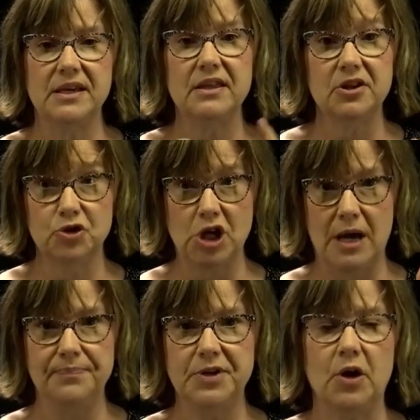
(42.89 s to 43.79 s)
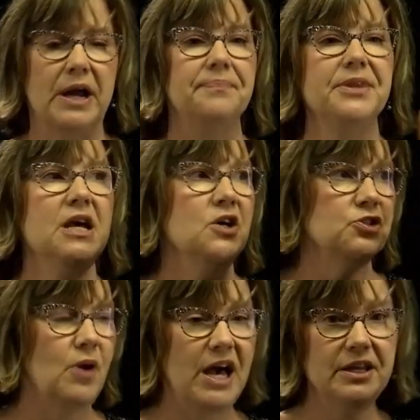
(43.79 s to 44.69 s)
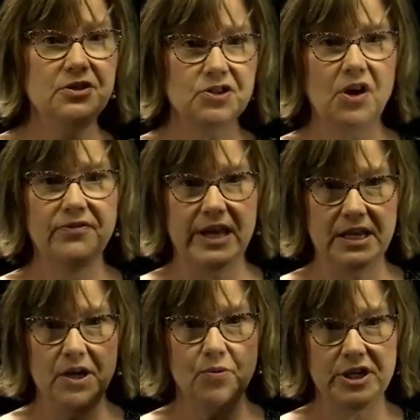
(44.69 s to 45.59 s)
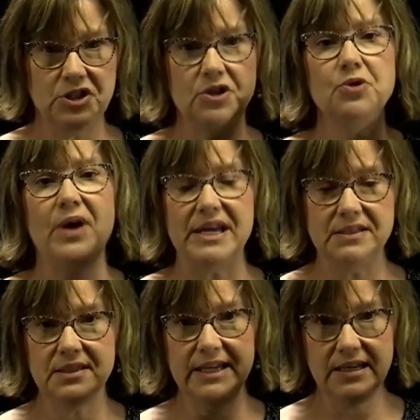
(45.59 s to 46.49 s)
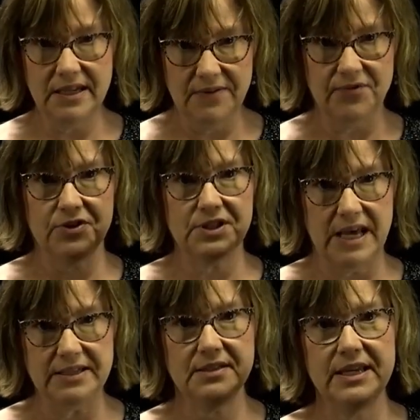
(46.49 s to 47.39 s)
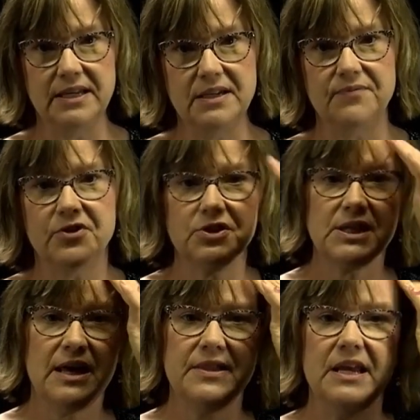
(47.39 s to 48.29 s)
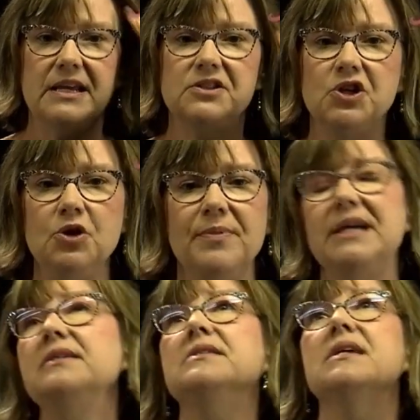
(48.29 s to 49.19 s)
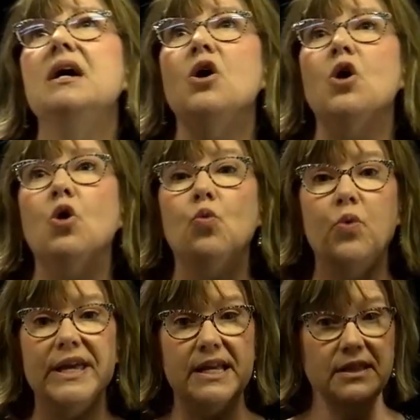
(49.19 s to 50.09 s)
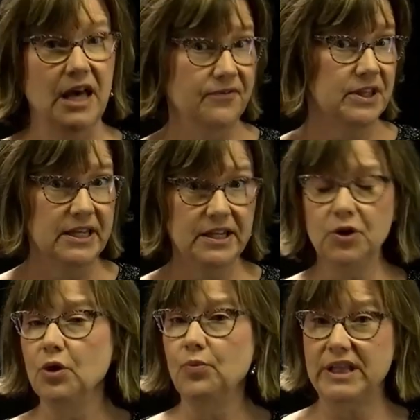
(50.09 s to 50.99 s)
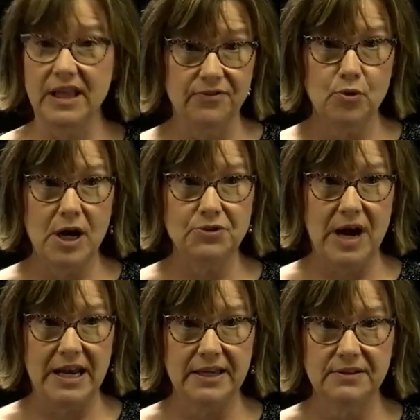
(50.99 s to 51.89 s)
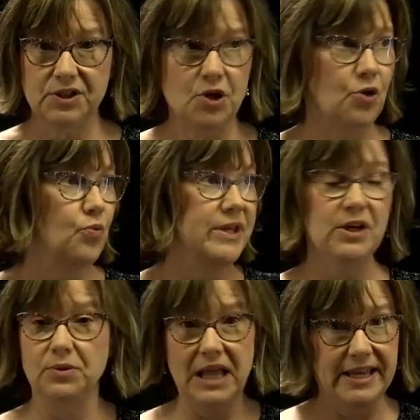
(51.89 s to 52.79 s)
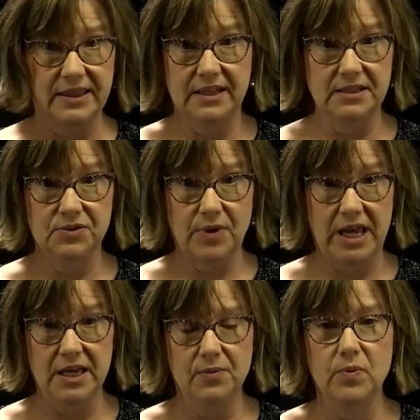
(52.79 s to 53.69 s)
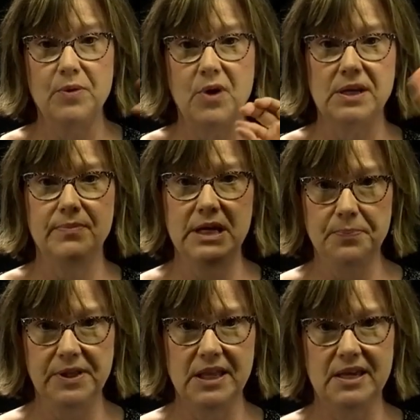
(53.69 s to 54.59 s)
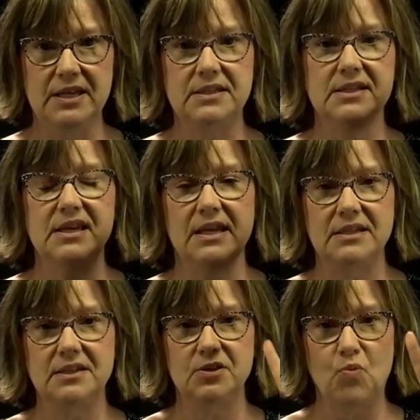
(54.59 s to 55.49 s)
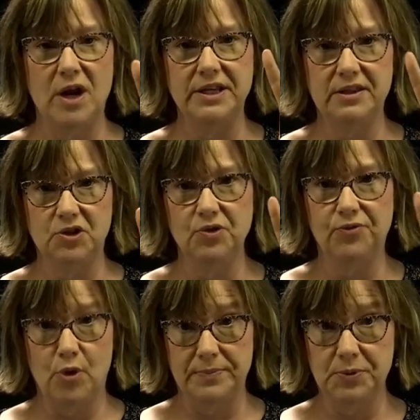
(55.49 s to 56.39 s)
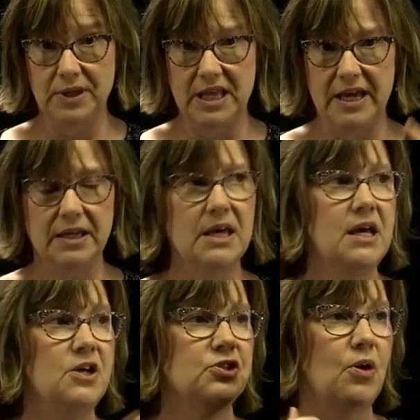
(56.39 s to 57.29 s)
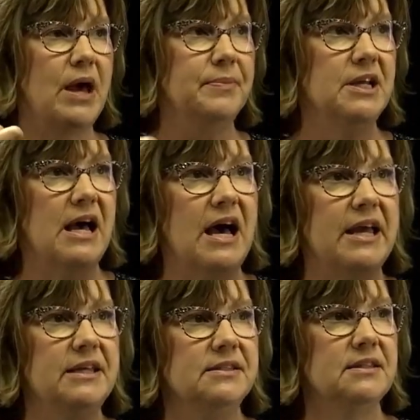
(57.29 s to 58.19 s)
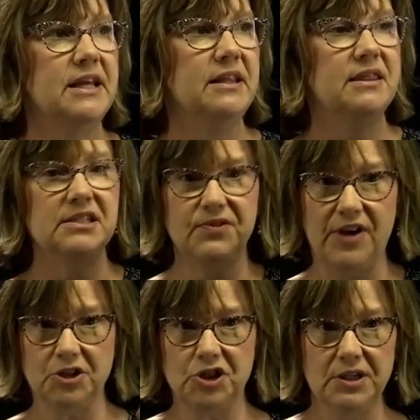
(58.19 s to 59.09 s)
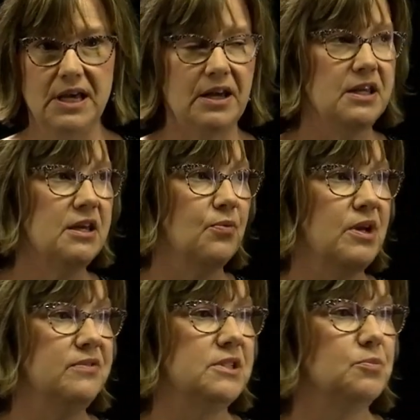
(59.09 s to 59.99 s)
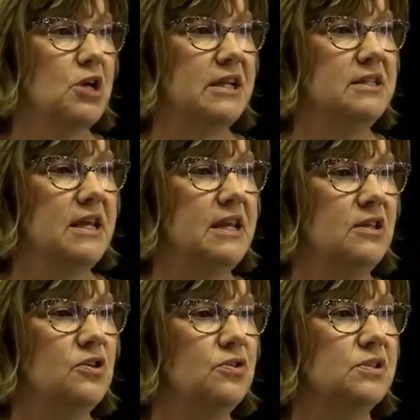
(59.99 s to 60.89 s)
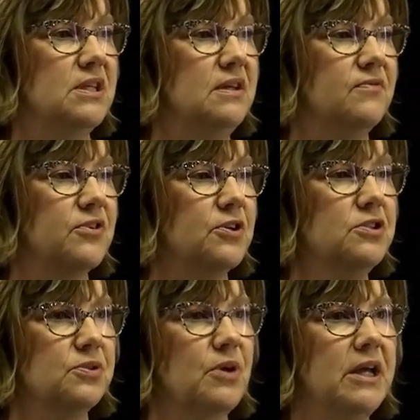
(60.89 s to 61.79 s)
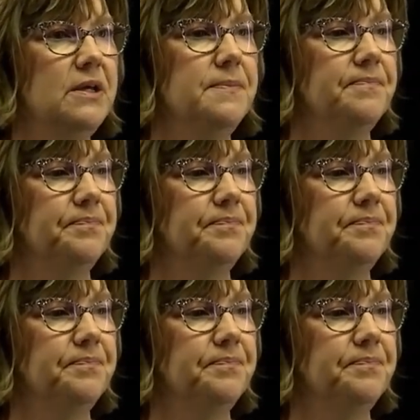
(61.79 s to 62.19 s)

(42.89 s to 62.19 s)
Think of their job. All right. So how do you solve any equation? You isolate an inverse, and then as humans, we love linear, we love quadratic. So we don't like this, right? We want to manipulate it to get into one of the two forms we like. So I'm going to isolate this function. How do you get rid of subtracting it? You use the inverse, right?